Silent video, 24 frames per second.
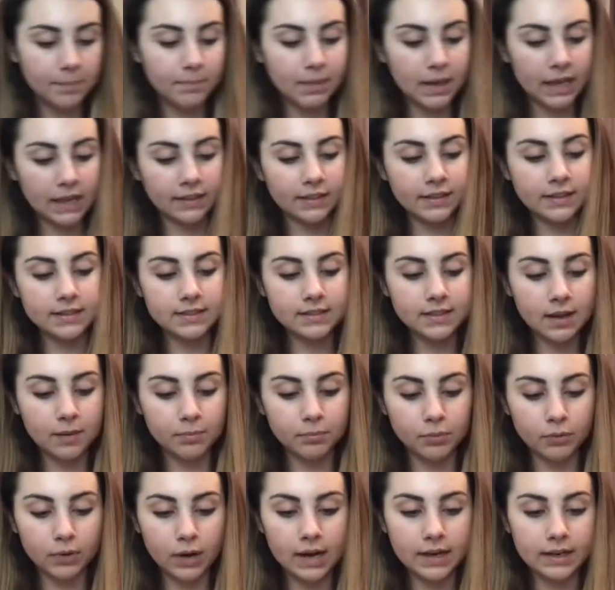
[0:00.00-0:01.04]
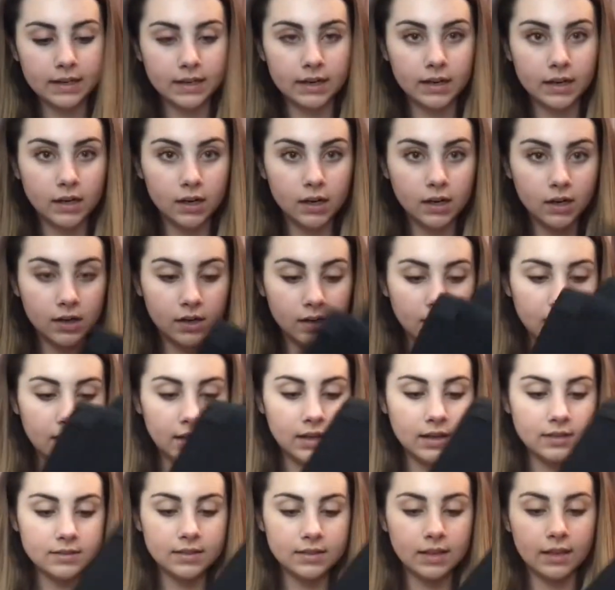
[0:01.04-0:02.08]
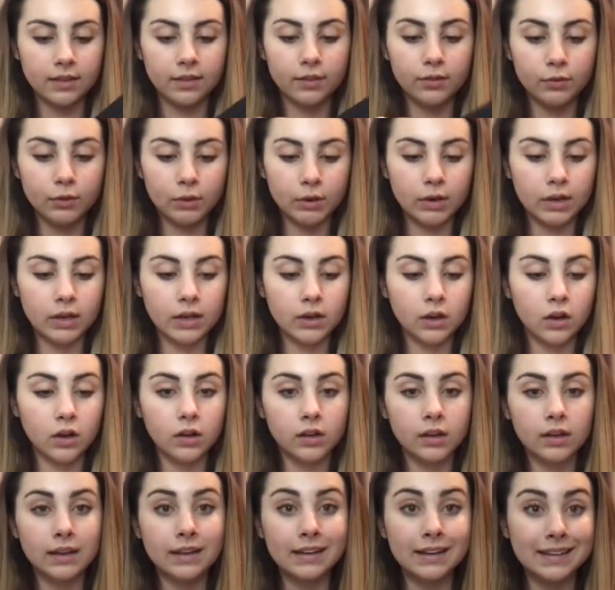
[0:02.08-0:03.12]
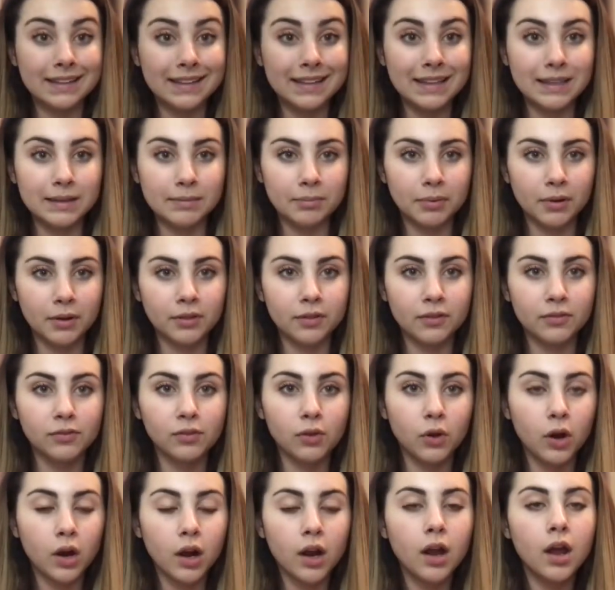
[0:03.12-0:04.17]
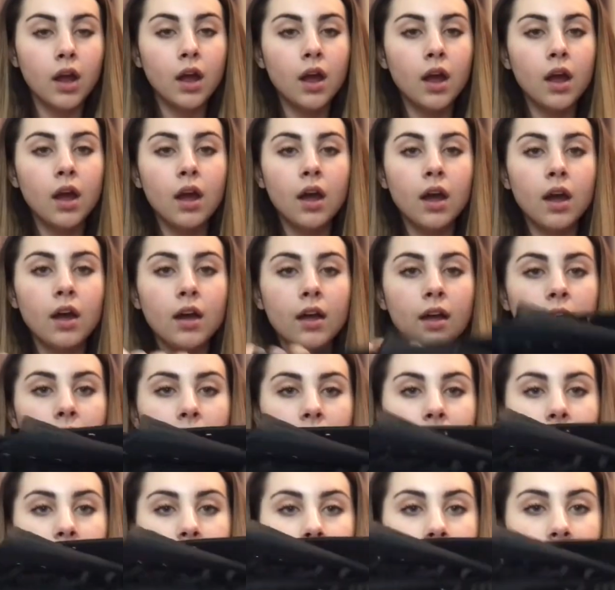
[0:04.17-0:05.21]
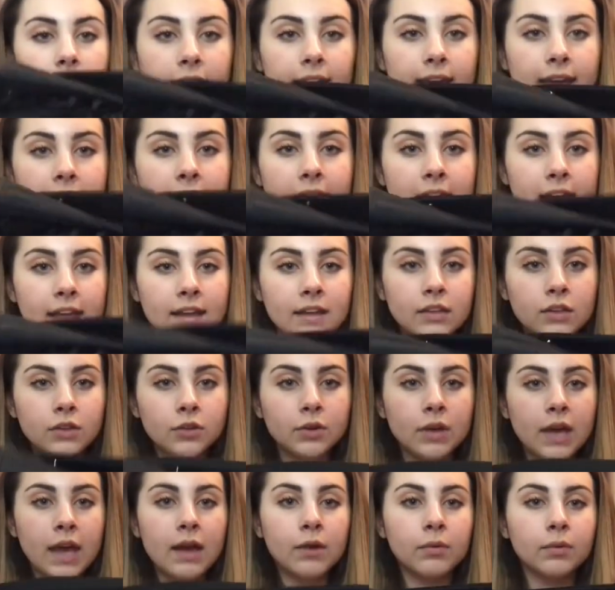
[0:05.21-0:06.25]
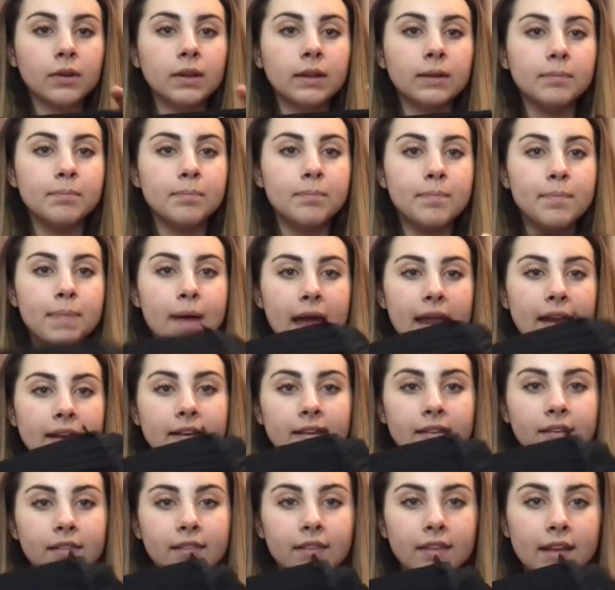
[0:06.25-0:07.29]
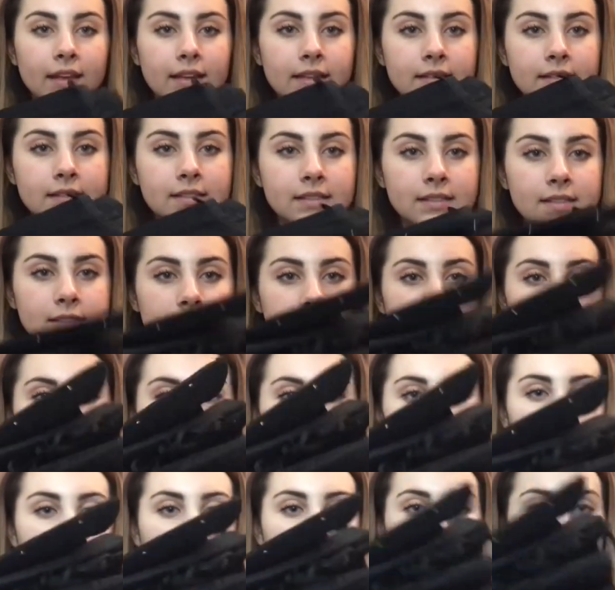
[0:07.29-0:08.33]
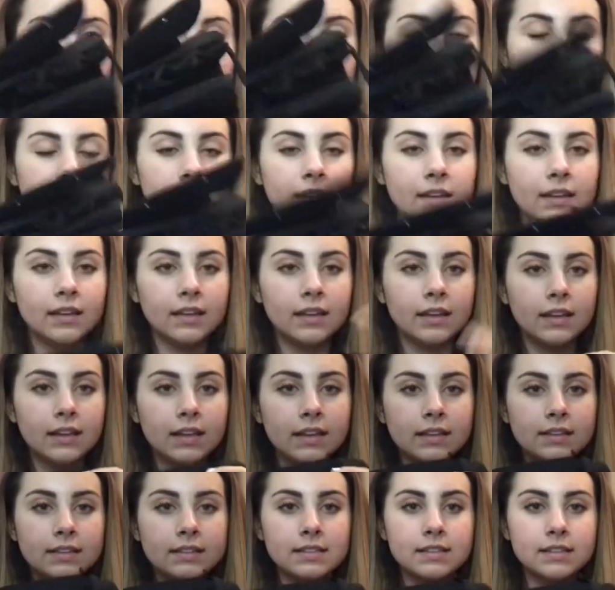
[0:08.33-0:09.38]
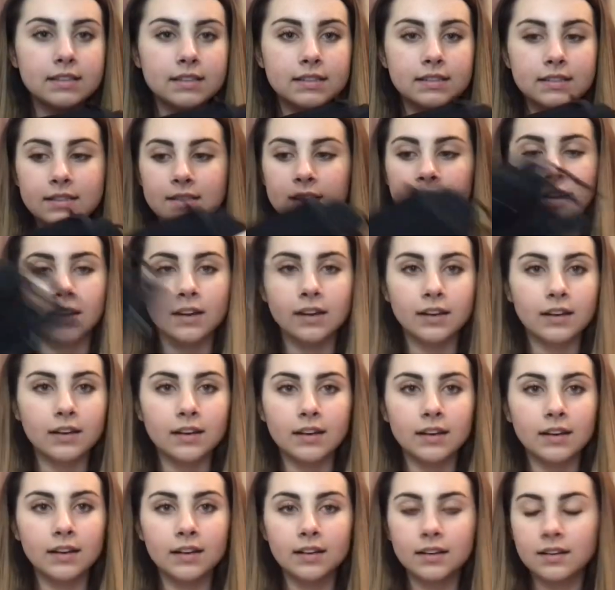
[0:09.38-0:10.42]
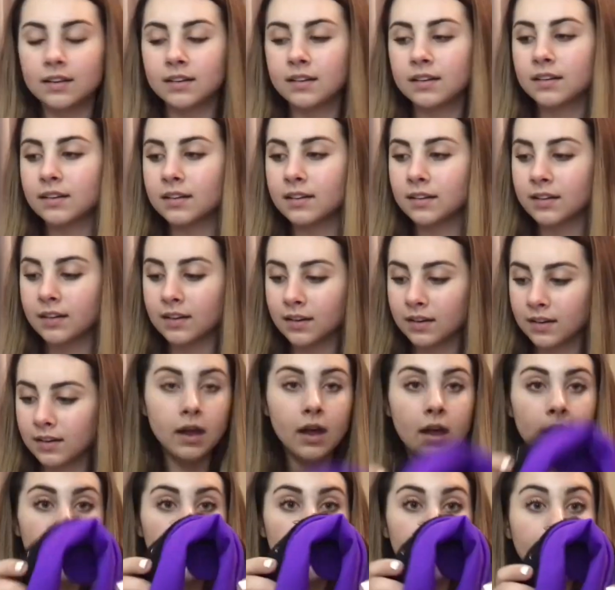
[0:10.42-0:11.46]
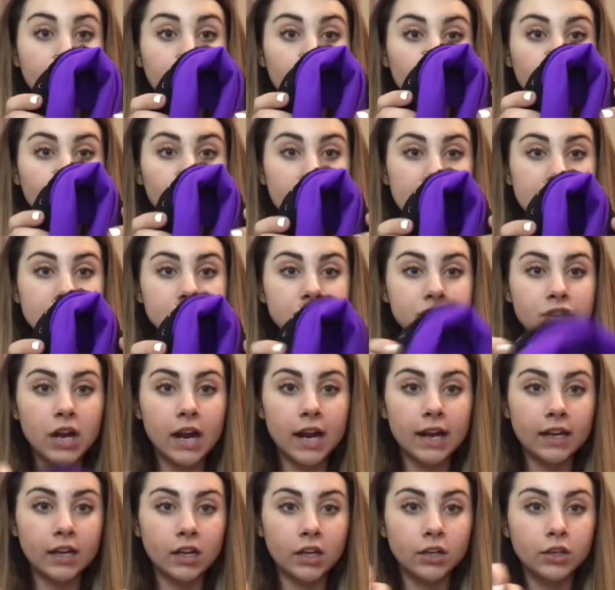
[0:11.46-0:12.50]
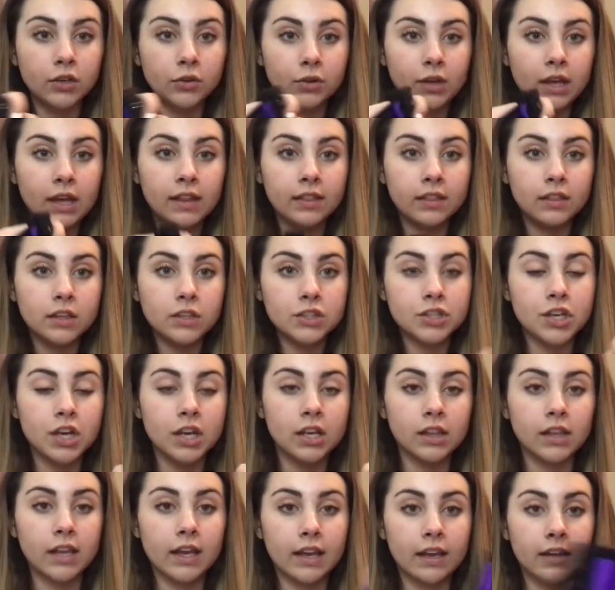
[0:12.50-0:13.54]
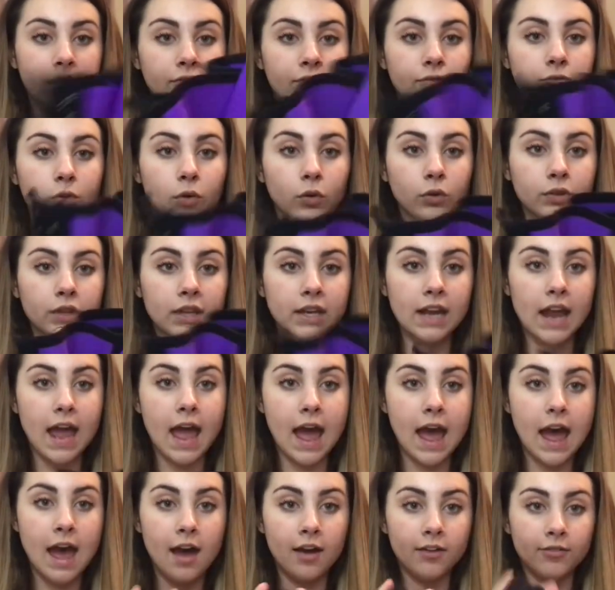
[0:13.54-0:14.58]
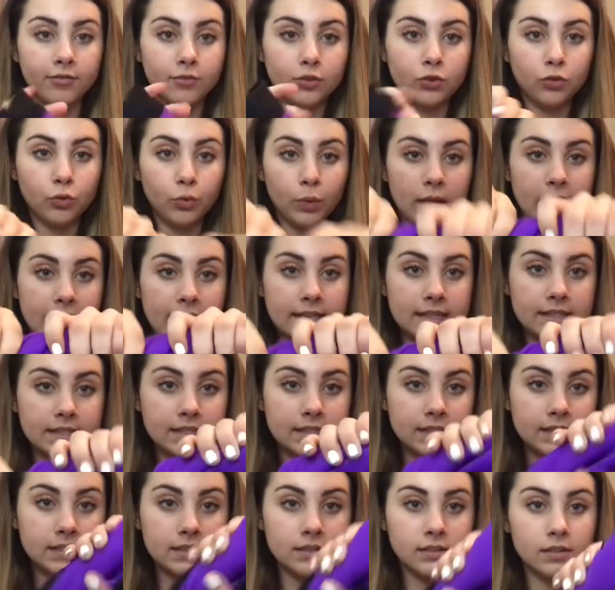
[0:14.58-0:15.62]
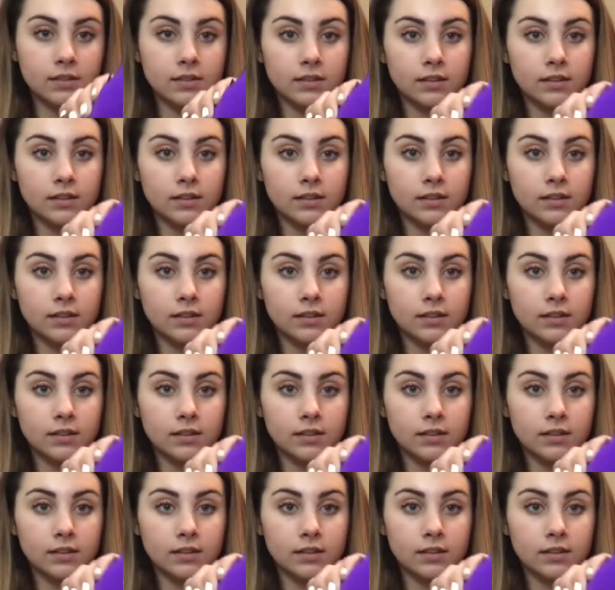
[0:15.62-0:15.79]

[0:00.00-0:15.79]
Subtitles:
pick this up right here, as I threw it in a heap on the floor, you can't really bend this. Like, it's not gonna. But a waist trainer, you can legit like fold in half, twist,